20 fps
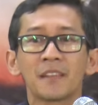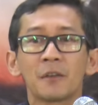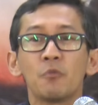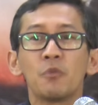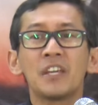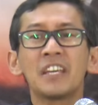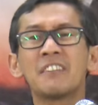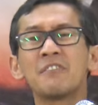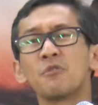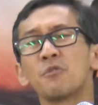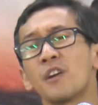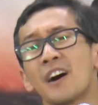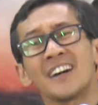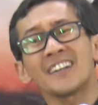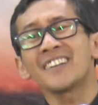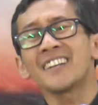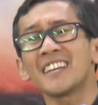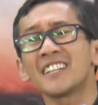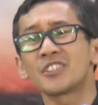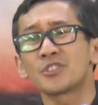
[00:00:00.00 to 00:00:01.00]
we
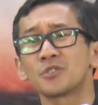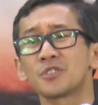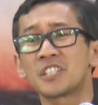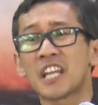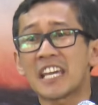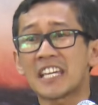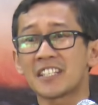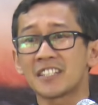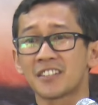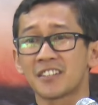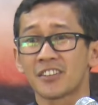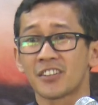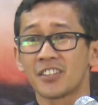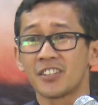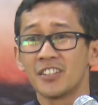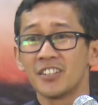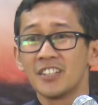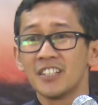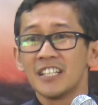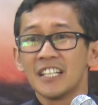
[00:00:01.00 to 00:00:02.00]
run into danger.
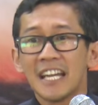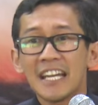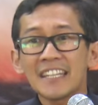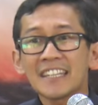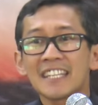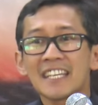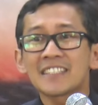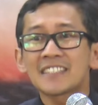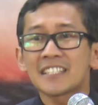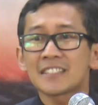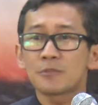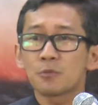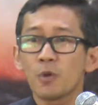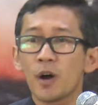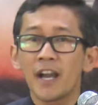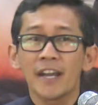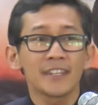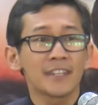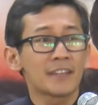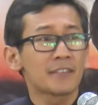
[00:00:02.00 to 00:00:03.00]
And this is
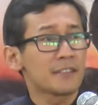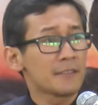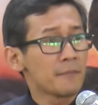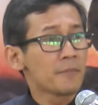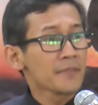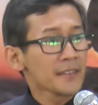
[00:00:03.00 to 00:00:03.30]
why the,